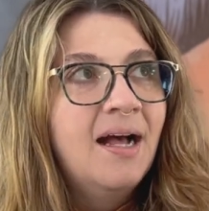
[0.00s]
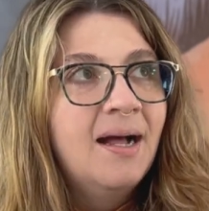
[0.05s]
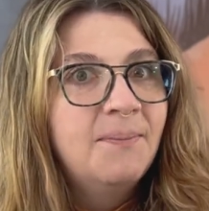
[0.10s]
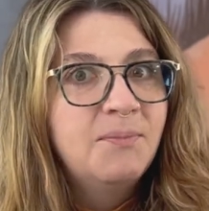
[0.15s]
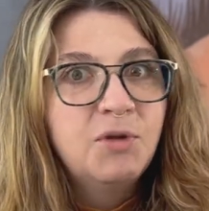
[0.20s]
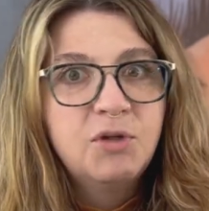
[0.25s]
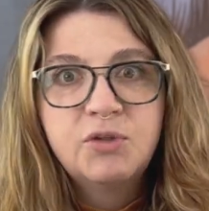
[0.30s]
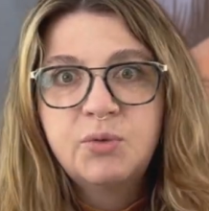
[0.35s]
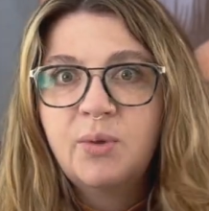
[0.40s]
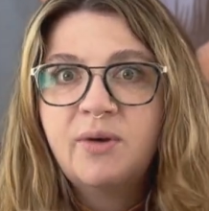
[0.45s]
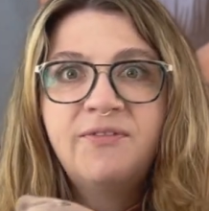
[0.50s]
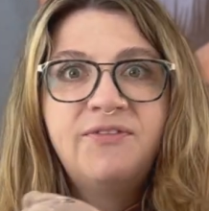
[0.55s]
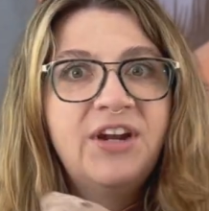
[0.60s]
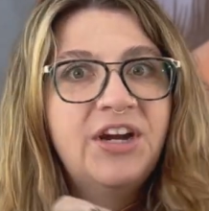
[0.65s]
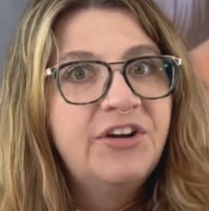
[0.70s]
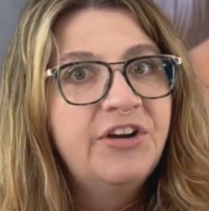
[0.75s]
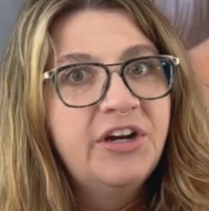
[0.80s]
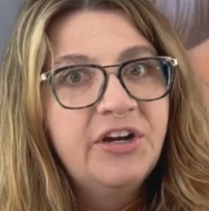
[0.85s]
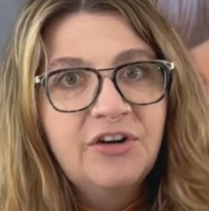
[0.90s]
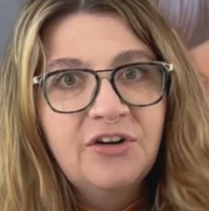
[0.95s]
Those were
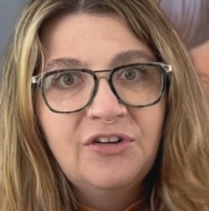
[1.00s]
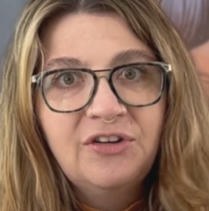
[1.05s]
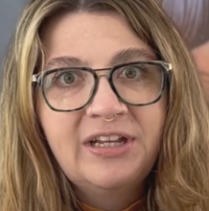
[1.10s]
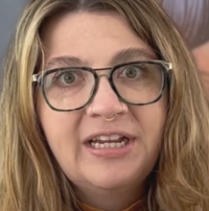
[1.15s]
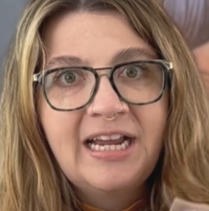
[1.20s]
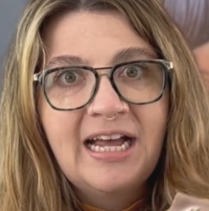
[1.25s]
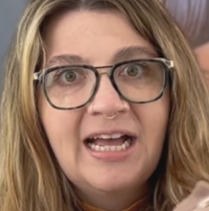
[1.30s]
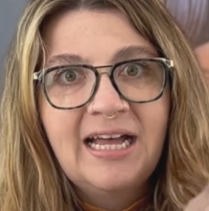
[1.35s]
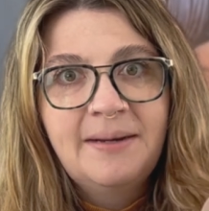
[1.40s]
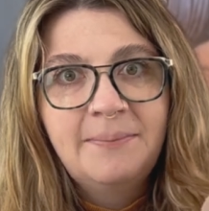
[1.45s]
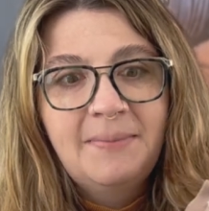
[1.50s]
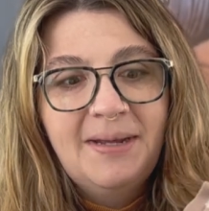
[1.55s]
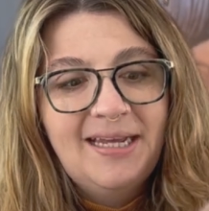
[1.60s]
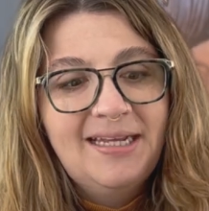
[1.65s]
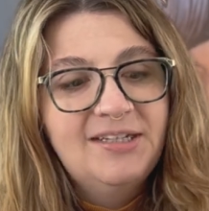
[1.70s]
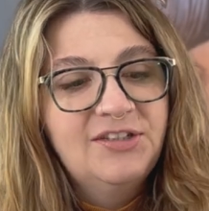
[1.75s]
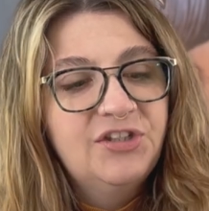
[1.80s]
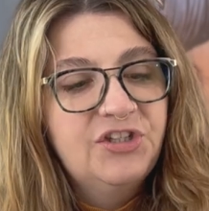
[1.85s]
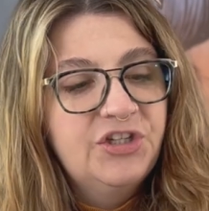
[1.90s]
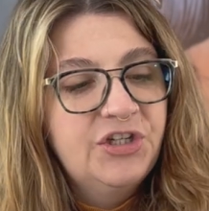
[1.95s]
very early on
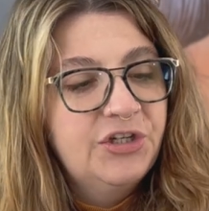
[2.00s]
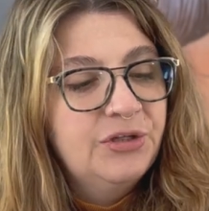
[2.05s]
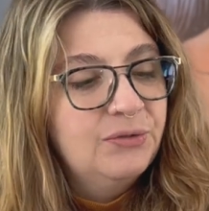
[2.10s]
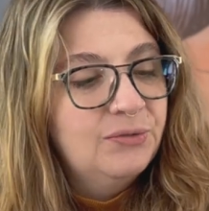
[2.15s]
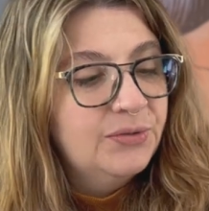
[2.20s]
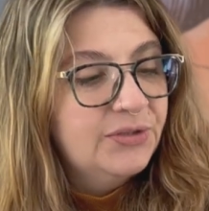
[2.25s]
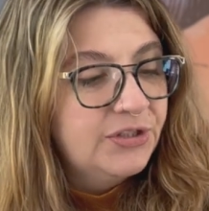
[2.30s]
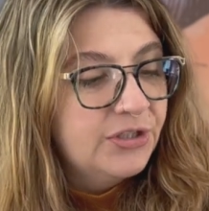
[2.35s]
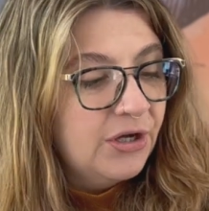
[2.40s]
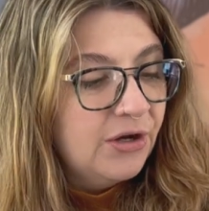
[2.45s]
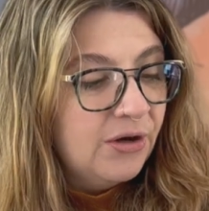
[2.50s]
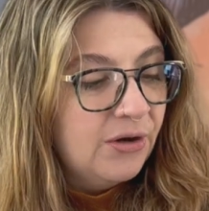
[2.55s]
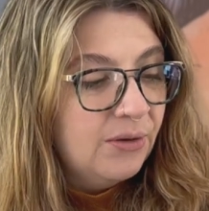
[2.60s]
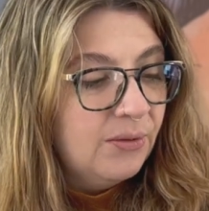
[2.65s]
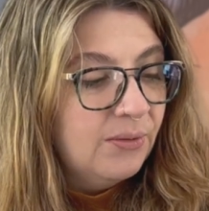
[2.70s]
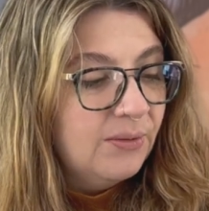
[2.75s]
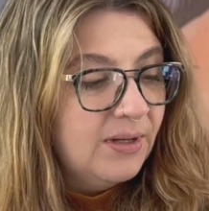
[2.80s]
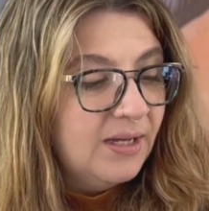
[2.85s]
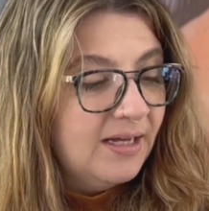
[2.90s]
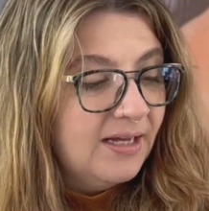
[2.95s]
makes too,
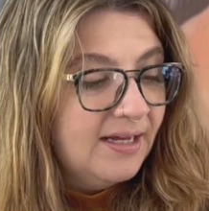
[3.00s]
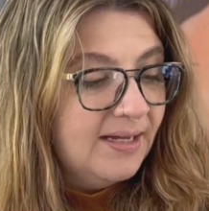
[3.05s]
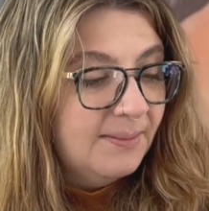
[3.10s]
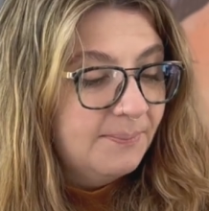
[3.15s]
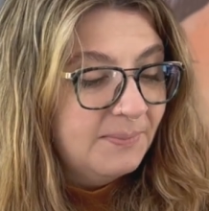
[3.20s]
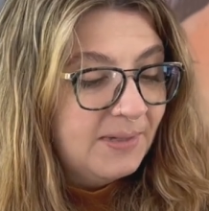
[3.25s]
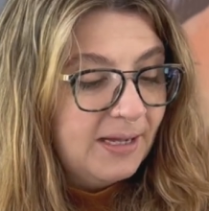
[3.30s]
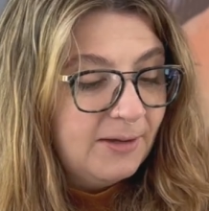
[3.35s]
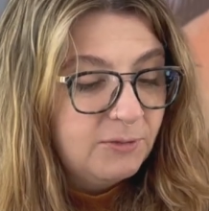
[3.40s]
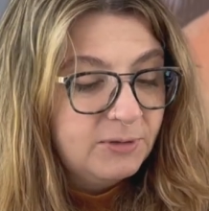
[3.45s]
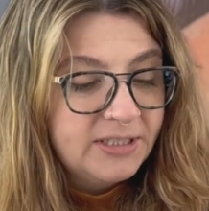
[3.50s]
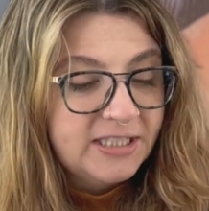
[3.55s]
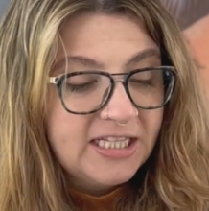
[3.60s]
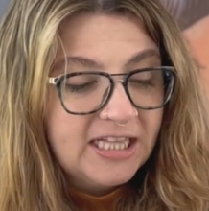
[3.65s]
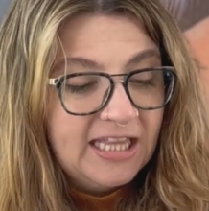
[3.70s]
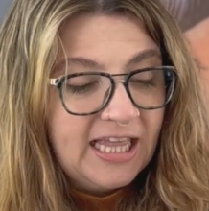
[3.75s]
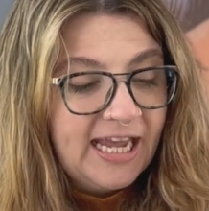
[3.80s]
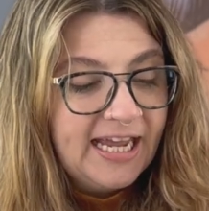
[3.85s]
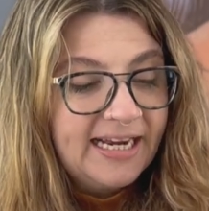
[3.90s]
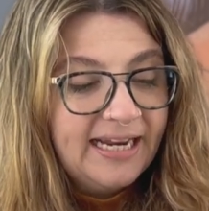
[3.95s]
so I was
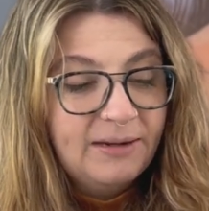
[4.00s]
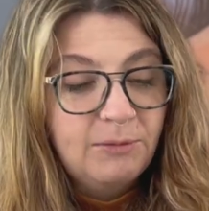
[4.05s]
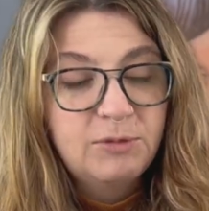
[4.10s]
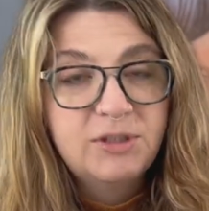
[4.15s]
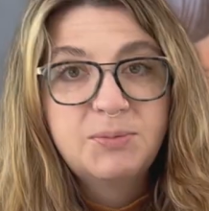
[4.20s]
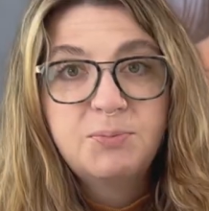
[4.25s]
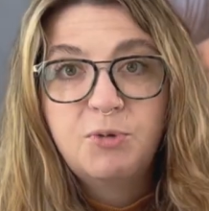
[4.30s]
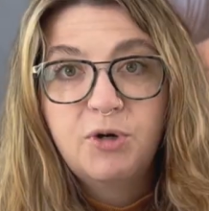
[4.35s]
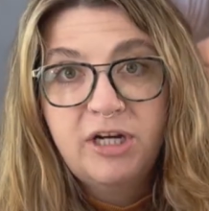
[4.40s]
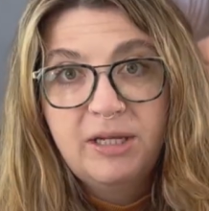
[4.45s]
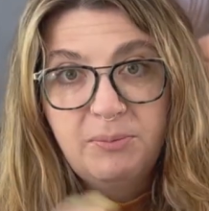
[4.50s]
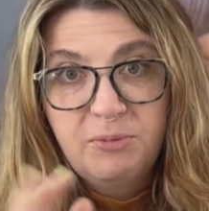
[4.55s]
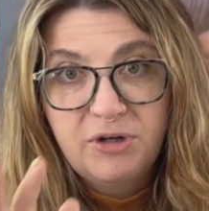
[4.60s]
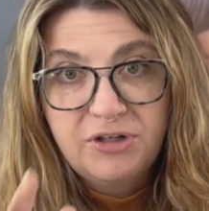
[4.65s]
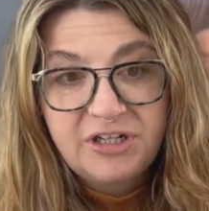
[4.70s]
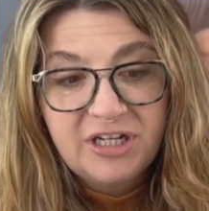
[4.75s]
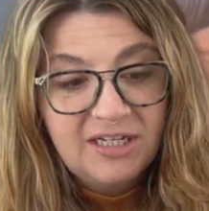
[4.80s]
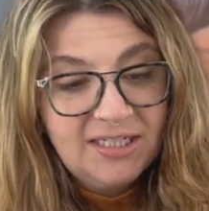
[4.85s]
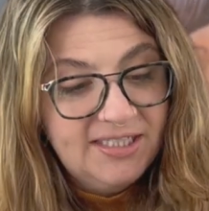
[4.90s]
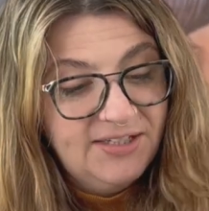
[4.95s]
glad I was pretty
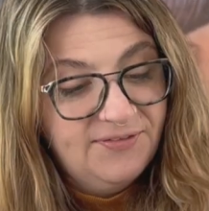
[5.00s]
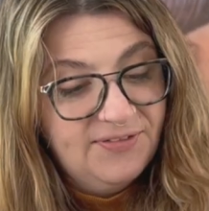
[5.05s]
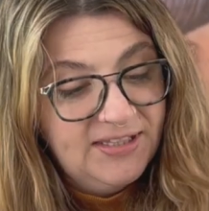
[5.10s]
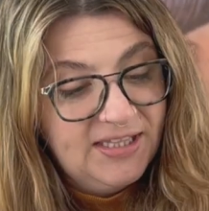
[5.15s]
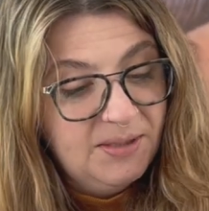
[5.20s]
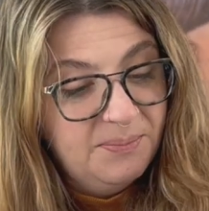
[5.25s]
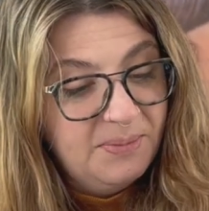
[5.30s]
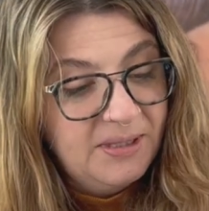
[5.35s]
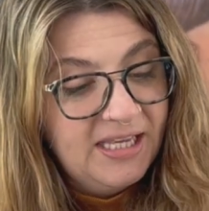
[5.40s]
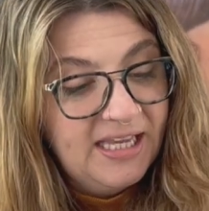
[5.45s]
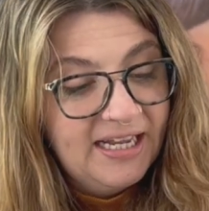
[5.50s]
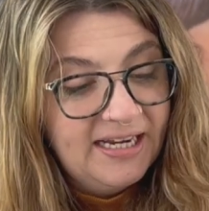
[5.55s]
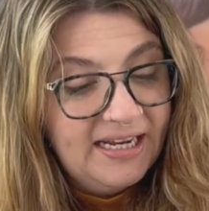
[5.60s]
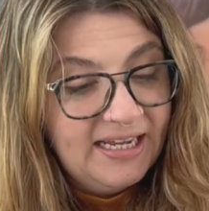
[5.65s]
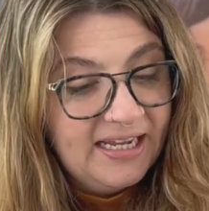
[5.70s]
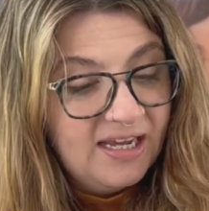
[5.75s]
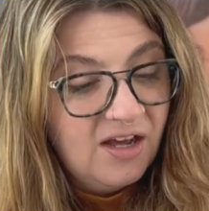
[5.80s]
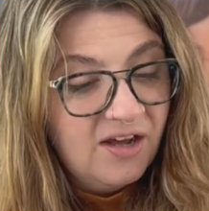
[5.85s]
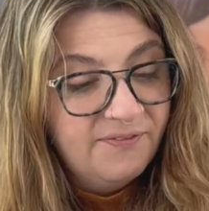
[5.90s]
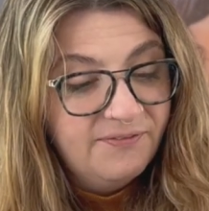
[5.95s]
productive at the
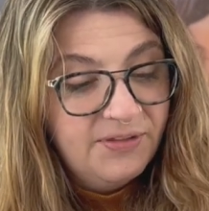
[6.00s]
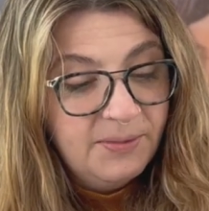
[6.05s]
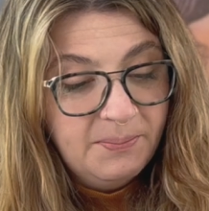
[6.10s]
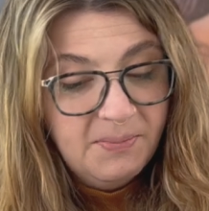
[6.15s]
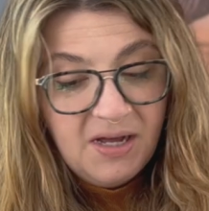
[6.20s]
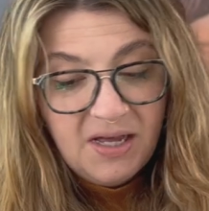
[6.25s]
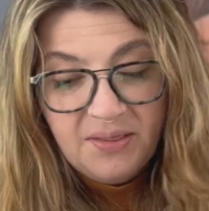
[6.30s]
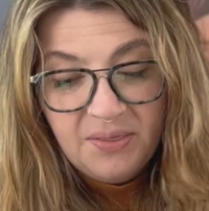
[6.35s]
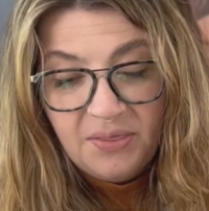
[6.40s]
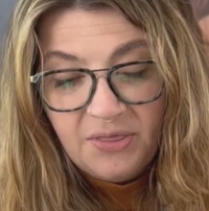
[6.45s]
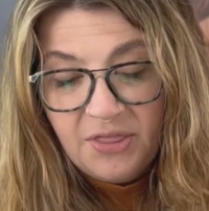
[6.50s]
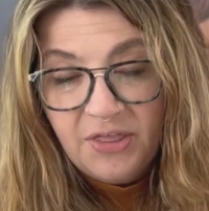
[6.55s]
beginning of the month.